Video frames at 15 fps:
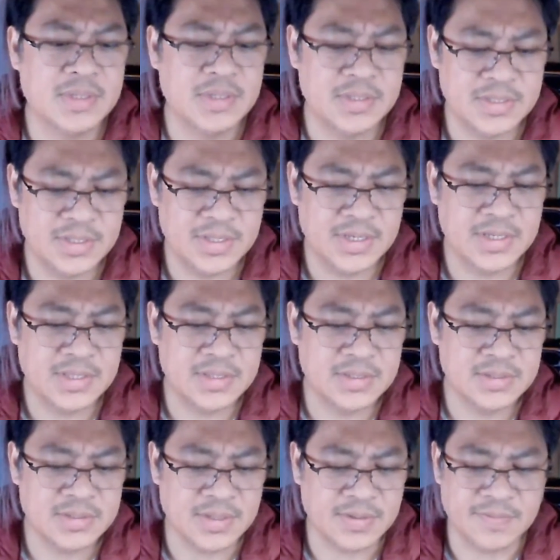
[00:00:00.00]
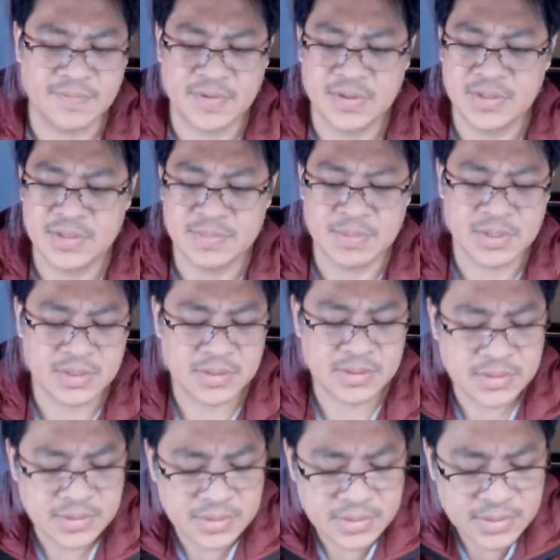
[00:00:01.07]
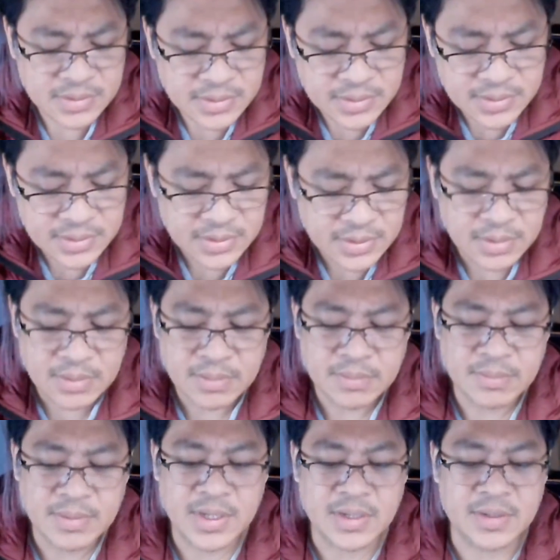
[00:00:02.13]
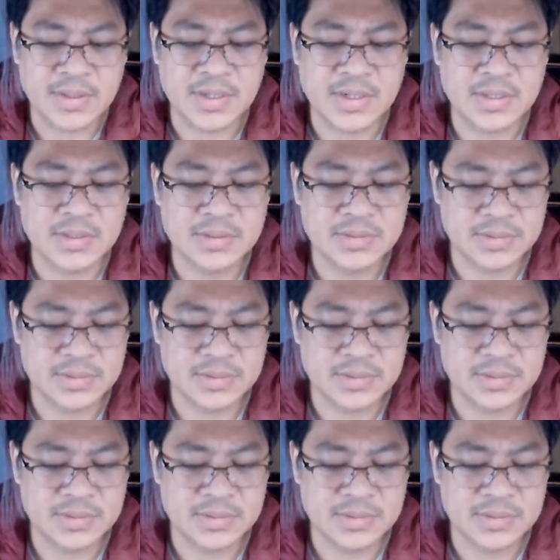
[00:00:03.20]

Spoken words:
see that? There's a very small wire there.